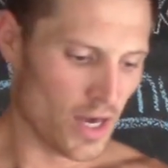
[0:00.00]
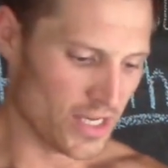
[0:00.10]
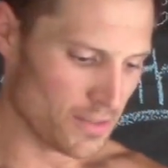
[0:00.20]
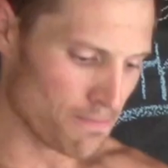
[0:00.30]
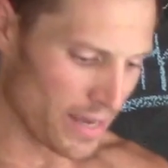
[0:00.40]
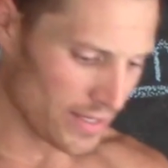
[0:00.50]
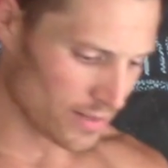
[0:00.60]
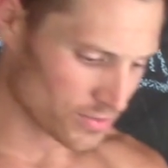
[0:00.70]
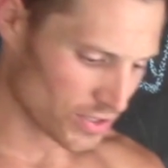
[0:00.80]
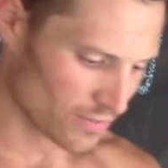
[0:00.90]
He'd made
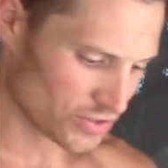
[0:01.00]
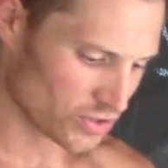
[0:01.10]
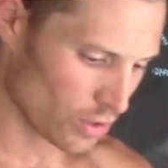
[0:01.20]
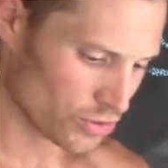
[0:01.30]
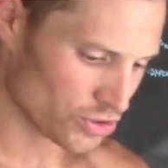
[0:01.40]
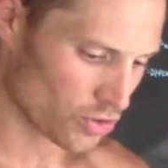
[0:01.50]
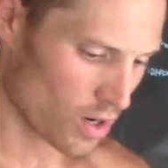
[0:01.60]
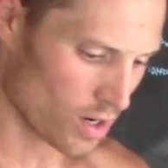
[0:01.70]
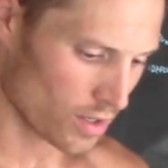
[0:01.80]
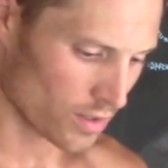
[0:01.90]
himself so
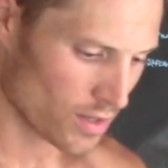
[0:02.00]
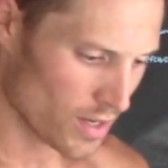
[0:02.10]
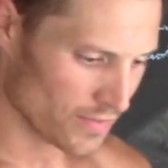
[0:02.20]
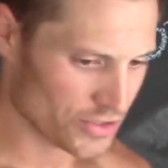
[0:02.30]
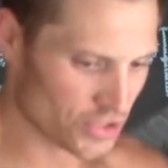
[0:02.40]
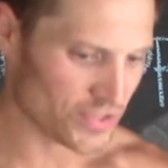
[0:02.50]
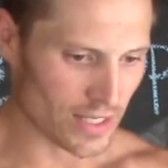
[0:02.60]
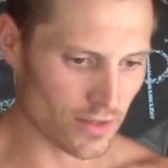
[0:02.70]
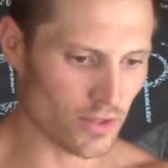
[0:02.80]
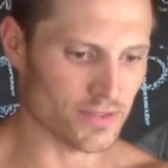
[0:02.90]
strong that just
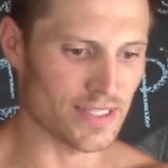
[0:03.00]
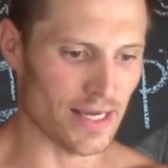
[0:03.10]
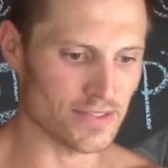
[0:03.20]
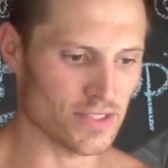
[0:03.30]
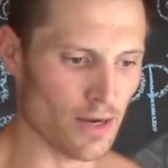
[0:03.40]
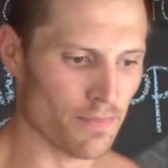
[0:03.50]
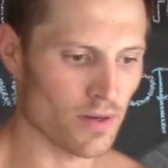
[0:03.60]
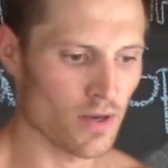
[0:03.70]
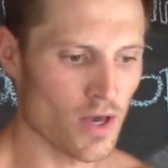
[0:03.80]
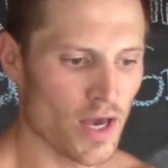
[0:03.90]
that little tense
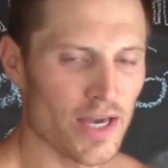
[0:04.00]
up,